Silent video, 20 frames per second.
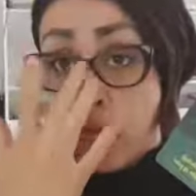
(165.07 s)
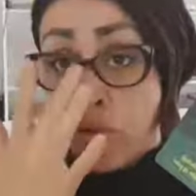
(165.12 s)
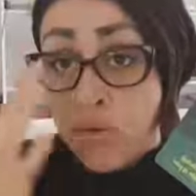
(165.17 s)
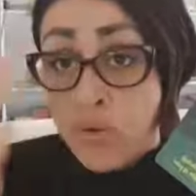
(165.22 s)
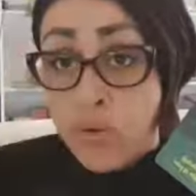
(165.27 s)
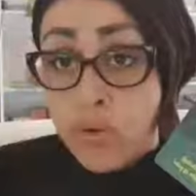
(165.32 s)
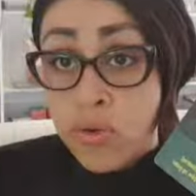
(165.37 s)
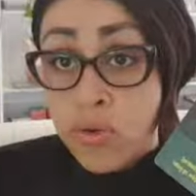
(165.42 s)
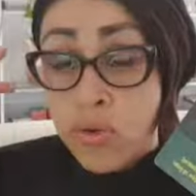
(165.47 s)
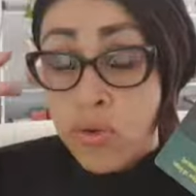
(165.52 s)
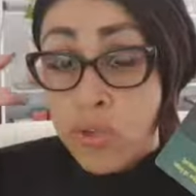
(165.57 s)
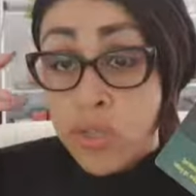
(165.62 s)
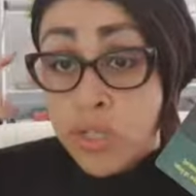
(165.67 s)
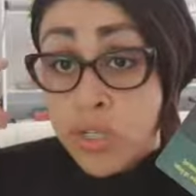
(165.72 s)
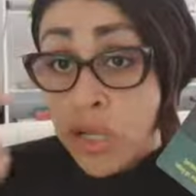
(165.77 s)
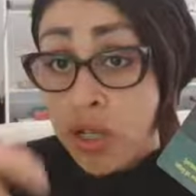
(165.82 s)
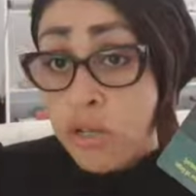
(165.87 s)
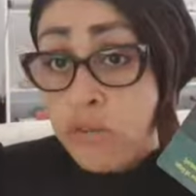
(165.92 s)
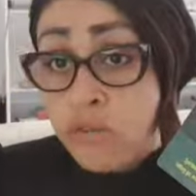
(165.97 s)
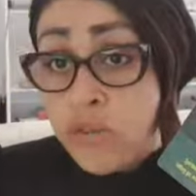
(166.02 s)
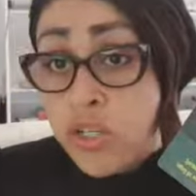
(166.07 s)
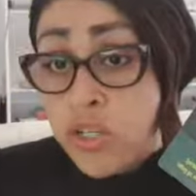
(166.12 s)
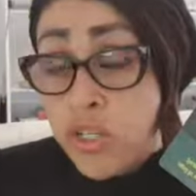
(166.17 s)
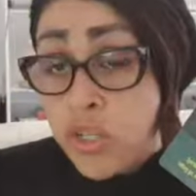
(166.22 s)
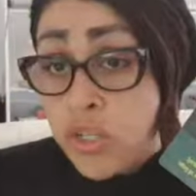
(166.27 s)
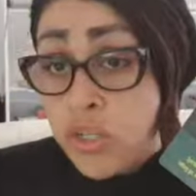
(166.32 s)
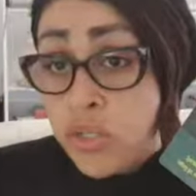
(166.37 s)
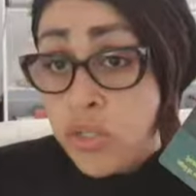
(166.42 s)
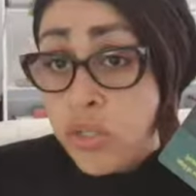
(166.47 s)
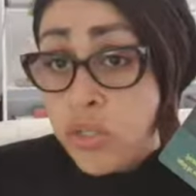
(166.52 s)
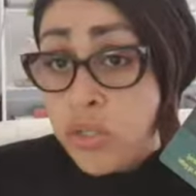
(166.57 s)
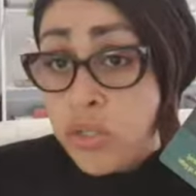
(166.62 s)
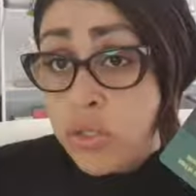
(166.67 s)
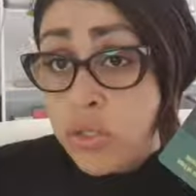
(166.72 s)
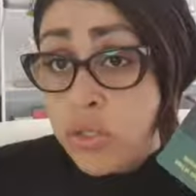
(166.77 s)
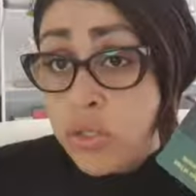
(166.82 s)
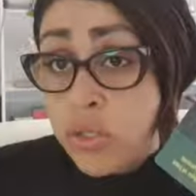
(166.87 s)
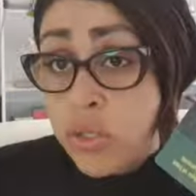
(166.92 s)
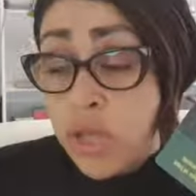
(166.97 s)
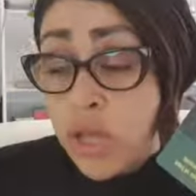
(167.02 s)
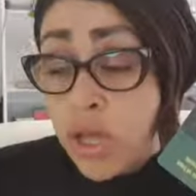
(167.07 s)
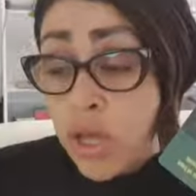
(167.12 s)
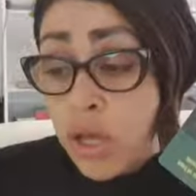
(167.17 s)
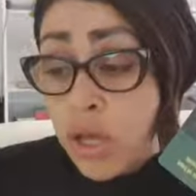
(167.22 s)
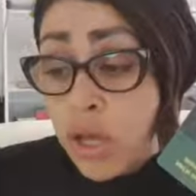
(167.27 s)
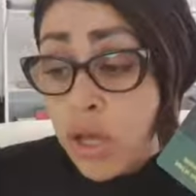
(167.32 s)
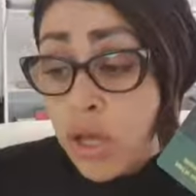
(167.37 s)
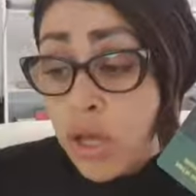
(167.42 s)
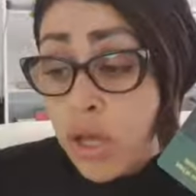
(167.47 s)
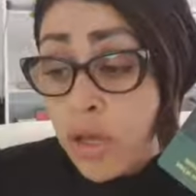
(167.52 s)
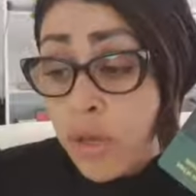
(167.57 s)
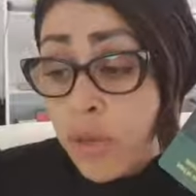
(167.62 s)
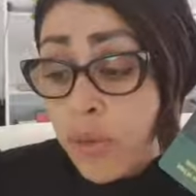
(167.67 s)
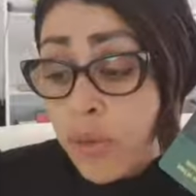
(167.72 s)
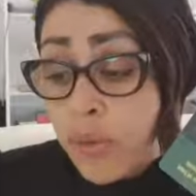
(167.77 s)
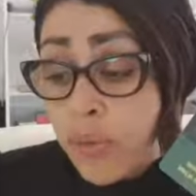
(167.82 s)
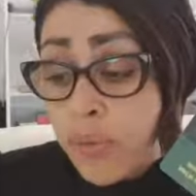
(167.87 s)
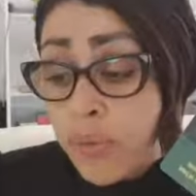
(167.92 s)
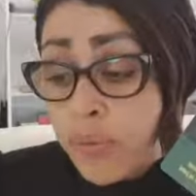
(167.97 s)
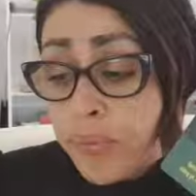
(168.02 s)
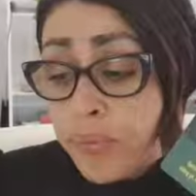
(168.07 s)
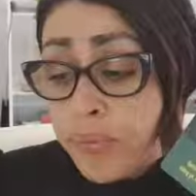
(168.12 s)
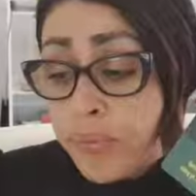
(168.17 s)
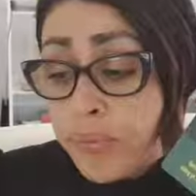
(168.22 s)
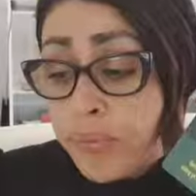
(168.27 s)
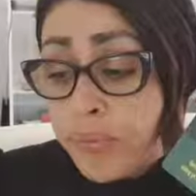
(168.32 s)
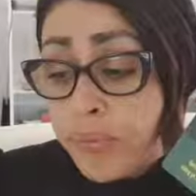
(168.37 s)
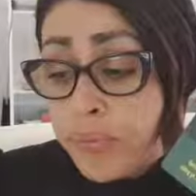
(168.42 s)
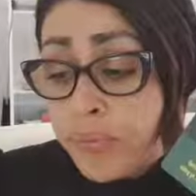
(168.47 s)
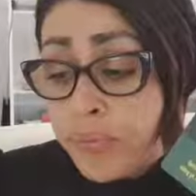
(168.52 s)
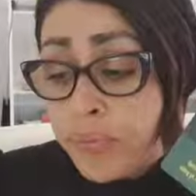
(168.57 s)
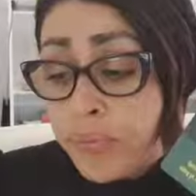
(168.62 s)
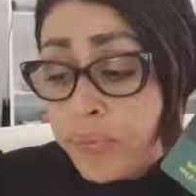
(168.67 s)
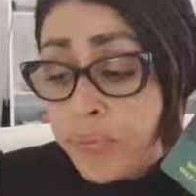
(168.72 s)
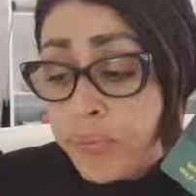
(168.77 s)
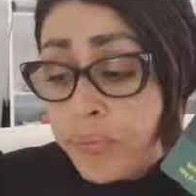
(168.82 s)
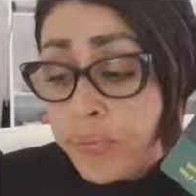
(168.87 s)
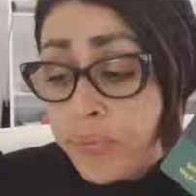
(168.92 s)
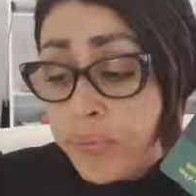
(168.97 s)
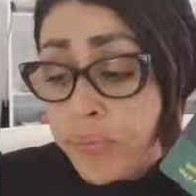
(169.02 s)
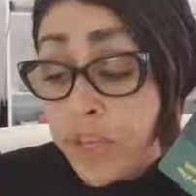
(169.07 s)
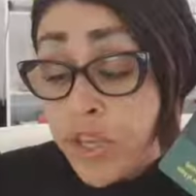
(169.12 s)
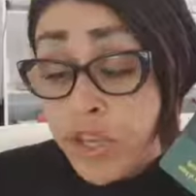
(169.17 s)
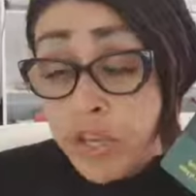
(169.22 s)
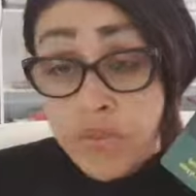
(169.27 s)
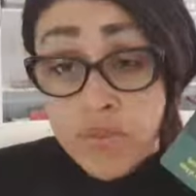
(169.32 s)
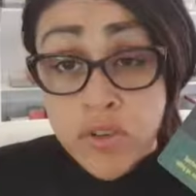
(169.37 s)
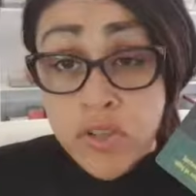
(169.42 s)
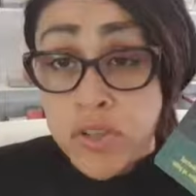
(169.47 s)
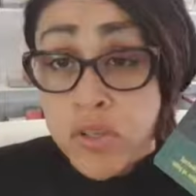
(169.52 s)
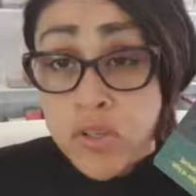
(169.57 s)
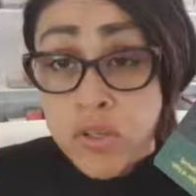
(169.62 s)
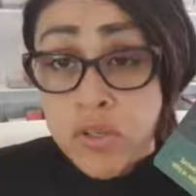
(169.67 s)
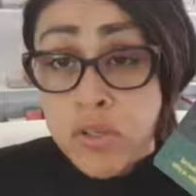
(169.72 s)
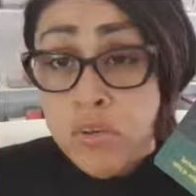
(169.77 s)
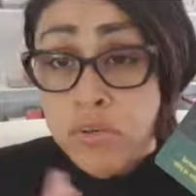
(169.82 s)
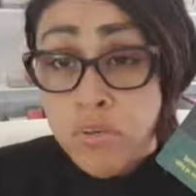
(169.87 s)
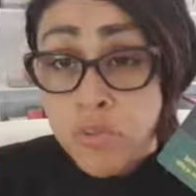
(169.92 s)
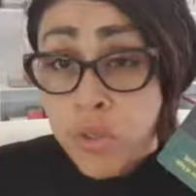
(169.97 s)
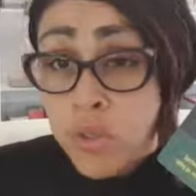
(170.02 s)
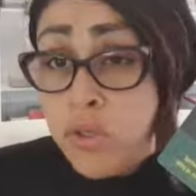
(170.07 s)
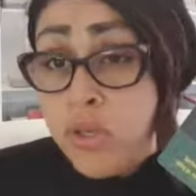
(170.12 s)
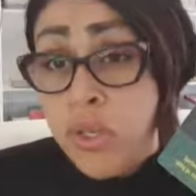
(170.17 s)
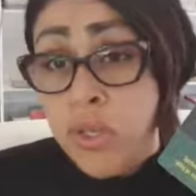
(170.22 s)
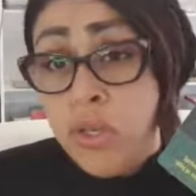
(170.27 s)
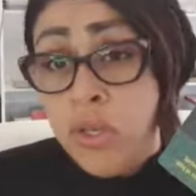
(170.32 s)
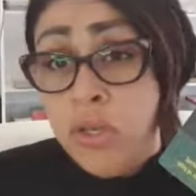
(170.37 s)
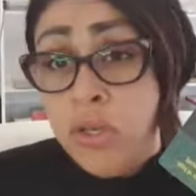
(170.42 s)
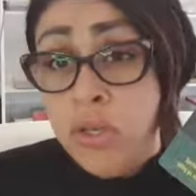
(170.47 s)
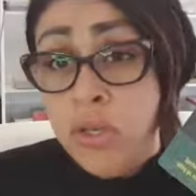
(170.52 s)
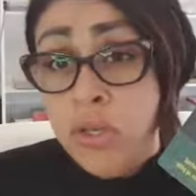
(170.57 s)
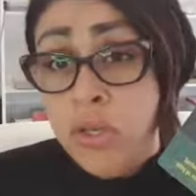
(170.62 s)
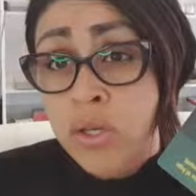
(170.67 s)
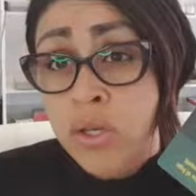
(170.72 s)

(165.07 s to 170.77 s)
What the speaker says: Through the television, television, music,